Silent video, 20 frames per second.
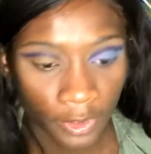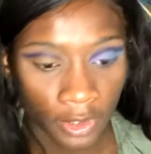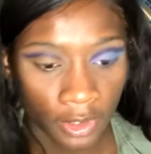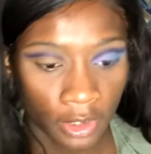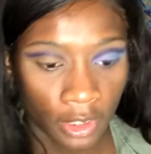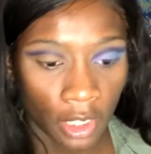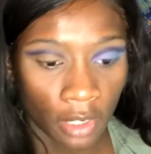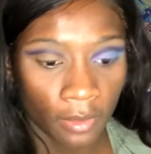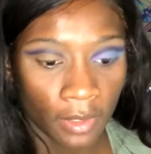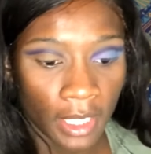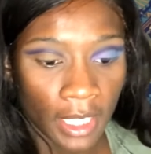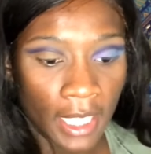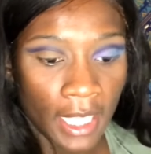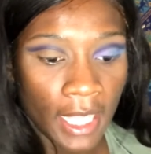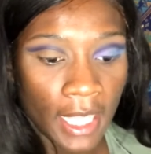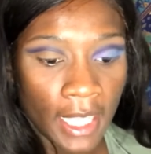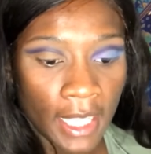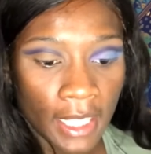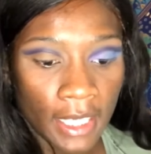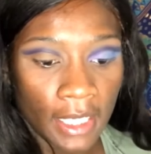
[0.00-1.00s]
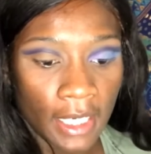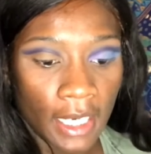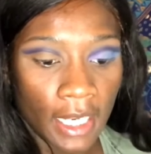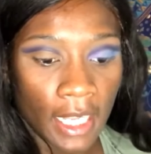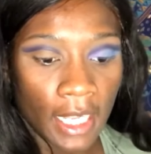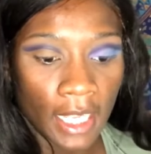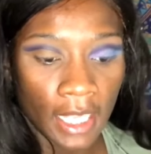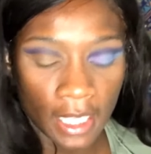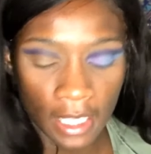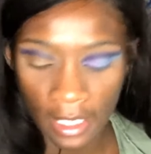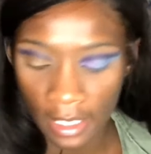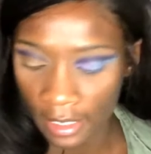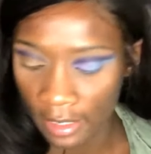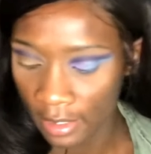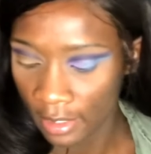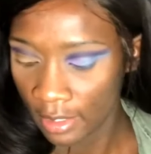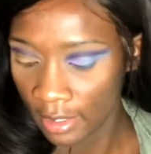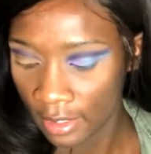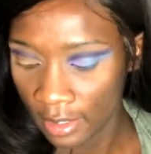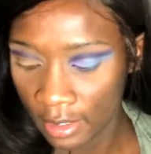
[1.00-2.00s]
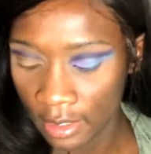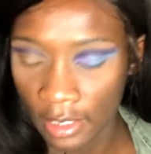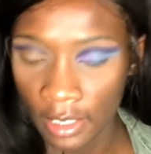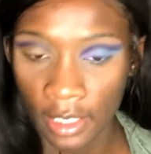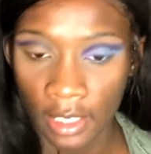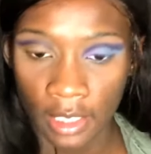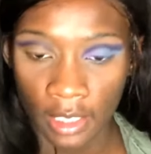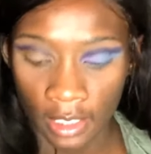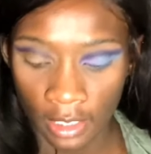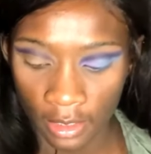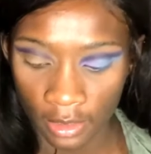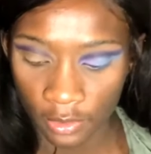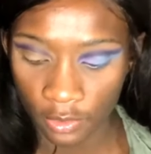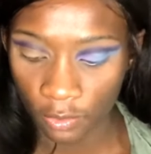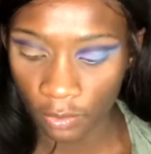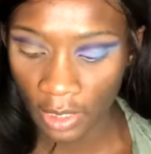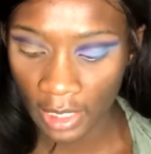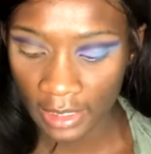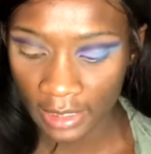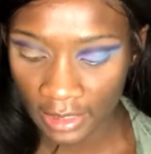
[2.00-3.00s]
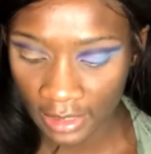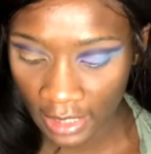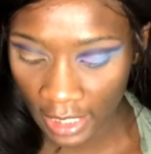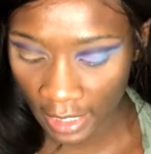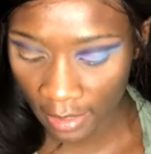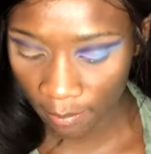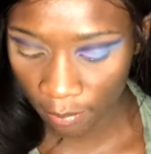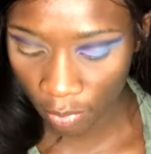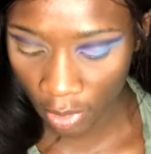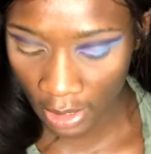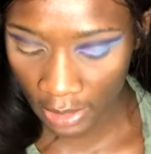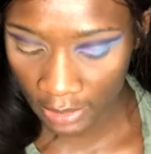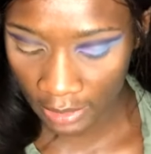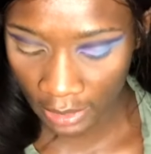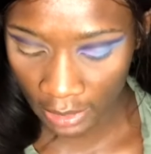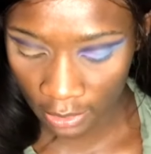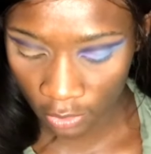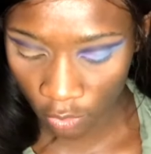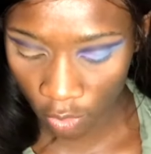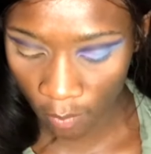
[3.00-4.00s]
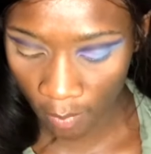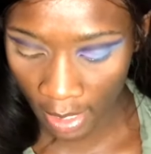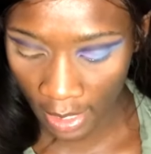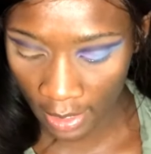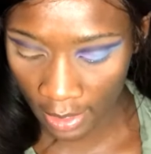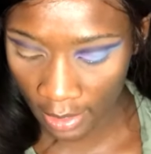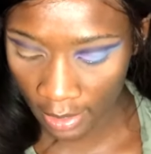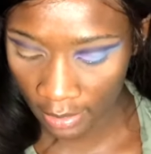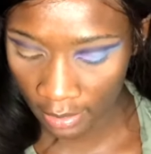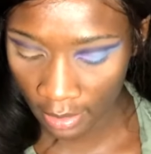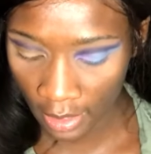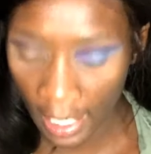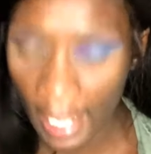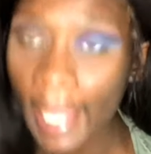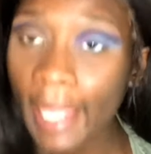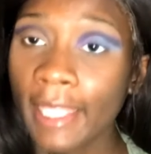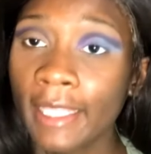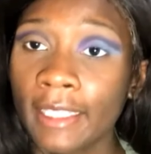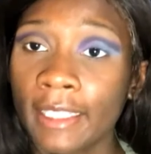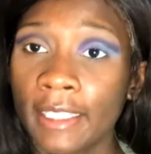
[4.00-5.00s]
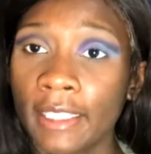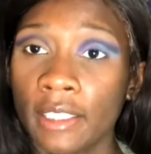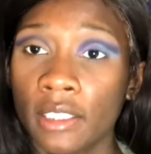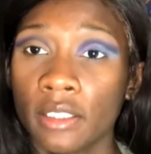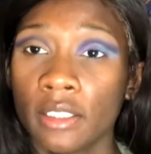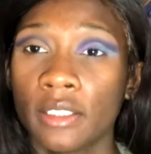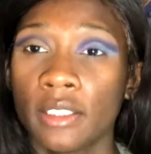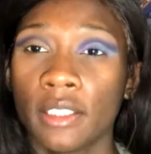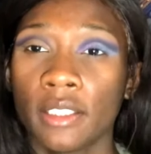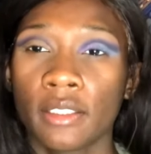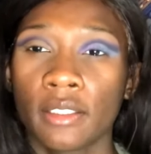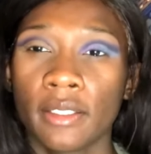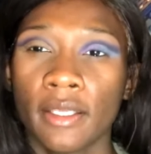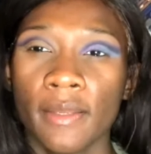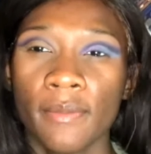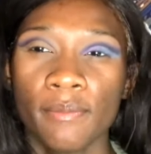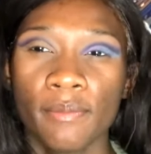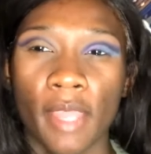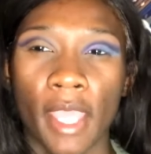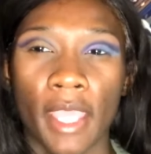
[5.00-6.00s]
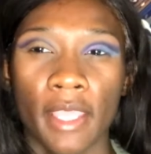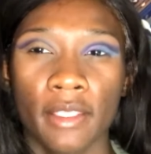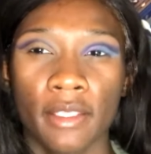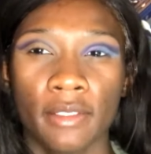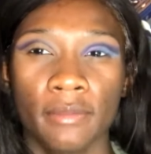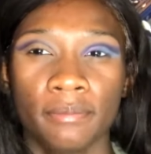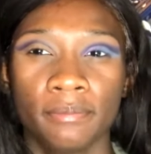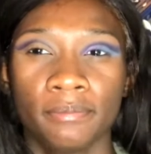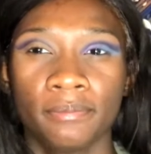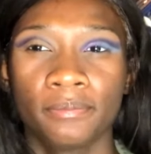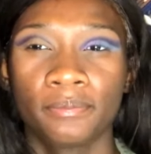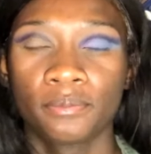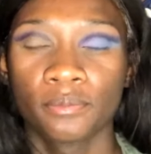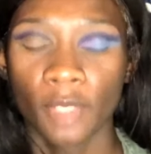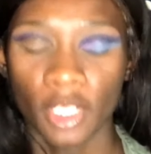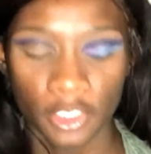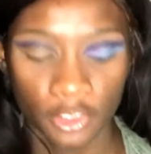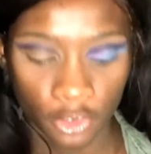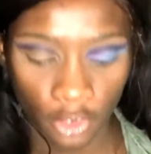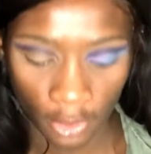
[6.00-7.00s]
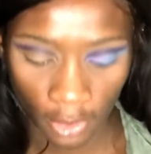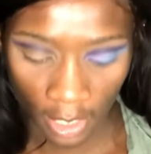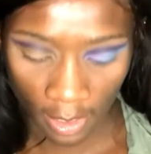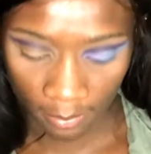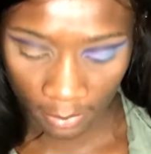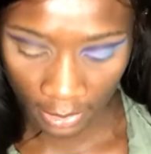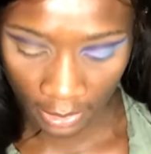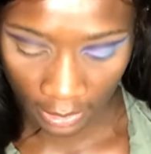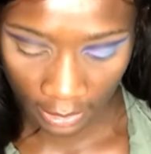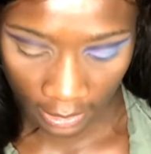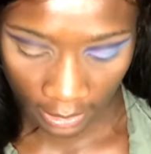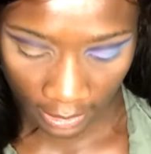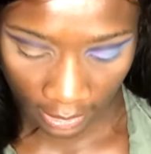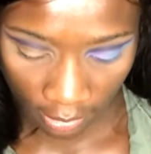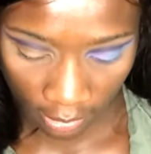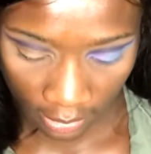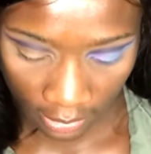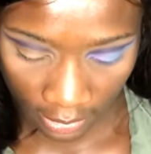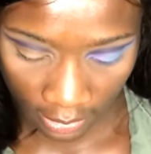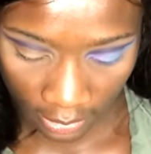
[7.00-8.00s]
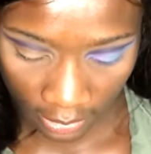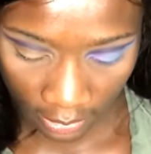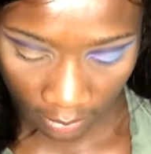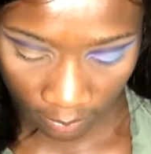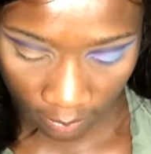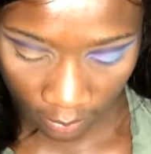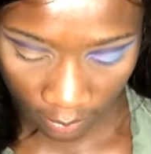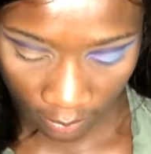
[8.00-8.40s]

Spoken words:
go ahead and do that same process on my other eyelid, and then come back, show you how I'm gonna clean all this up.